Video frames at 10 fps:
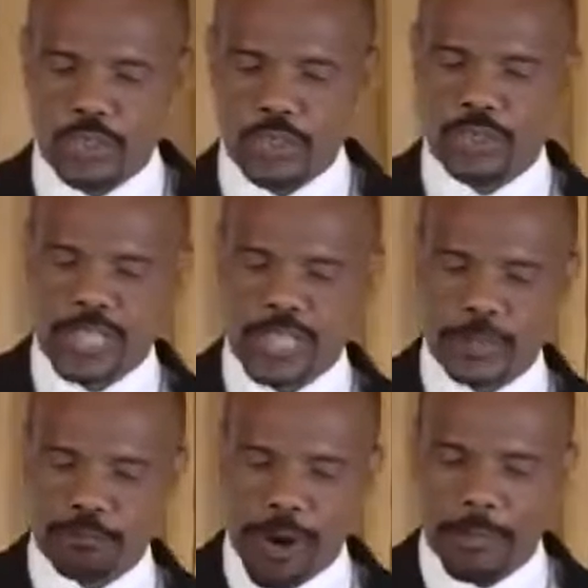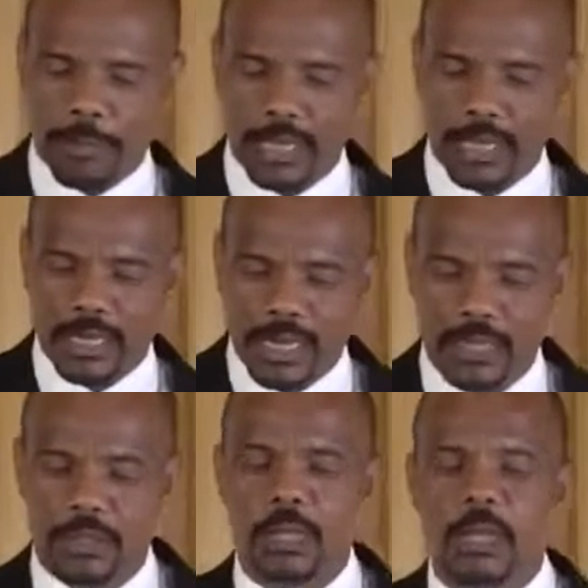grief for their children's
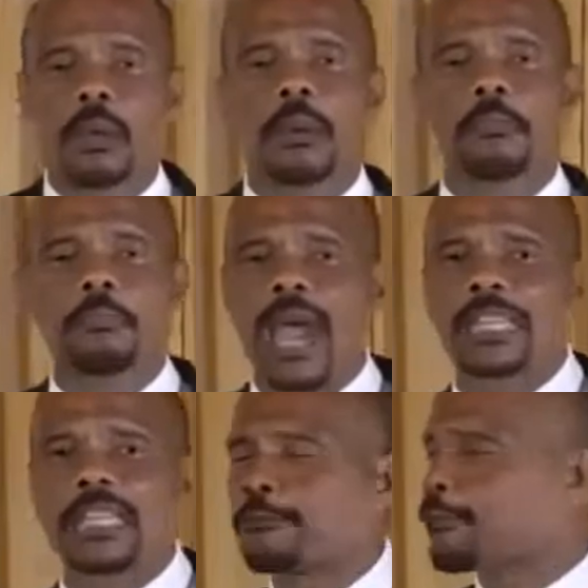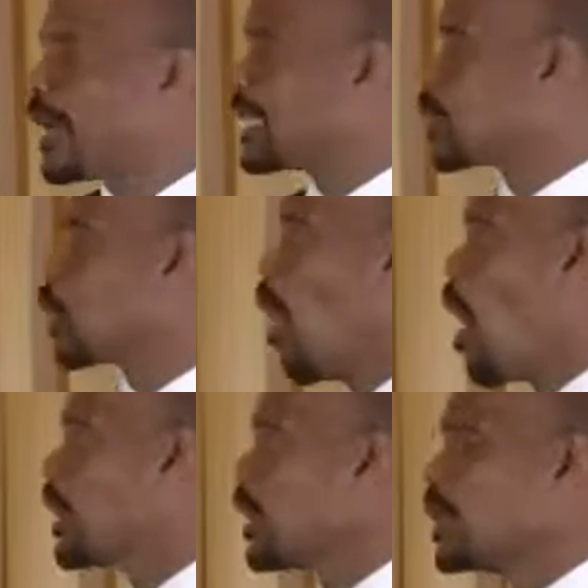problem on earth. My dear friends,
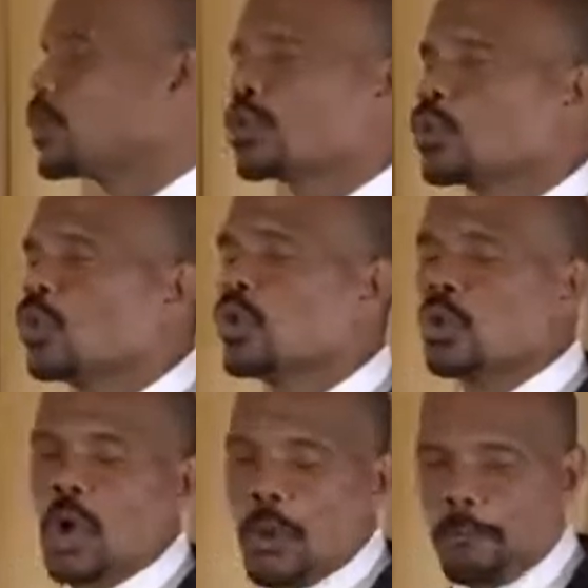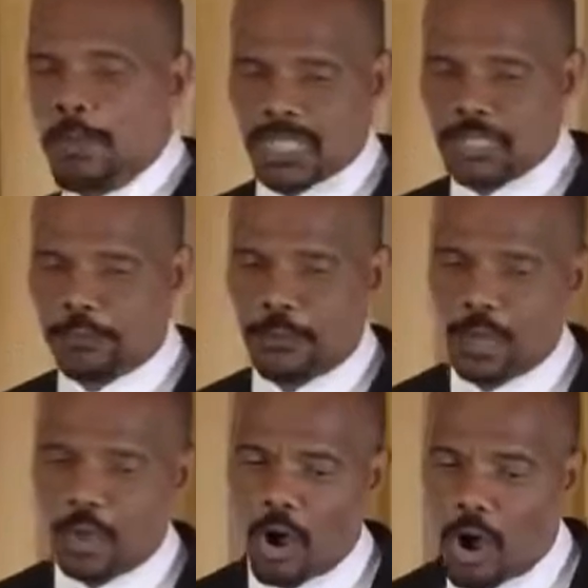God is too merciful
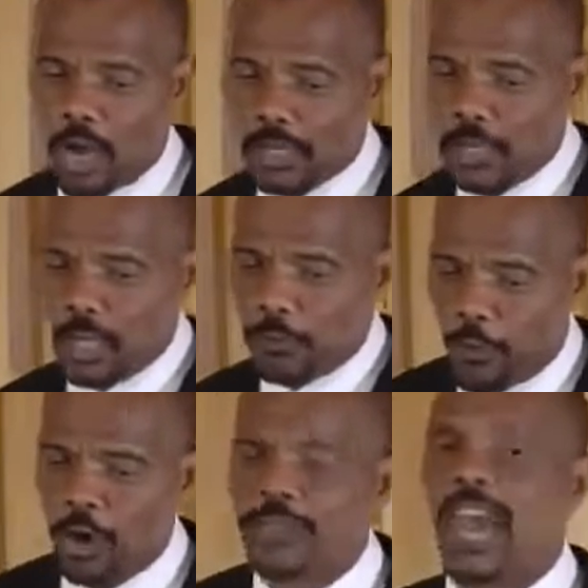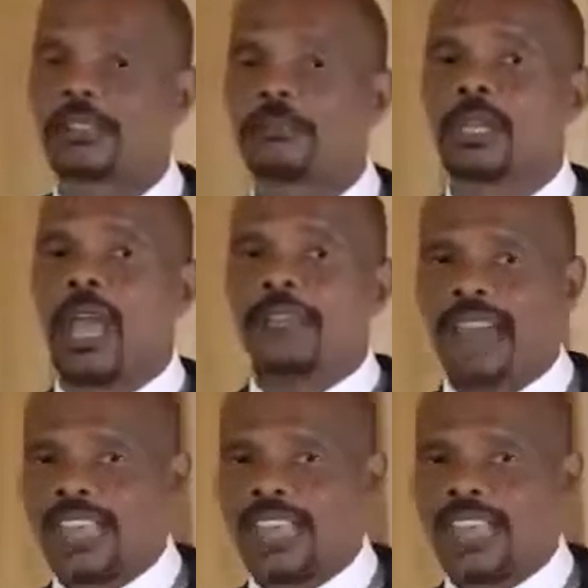a God for that. And that is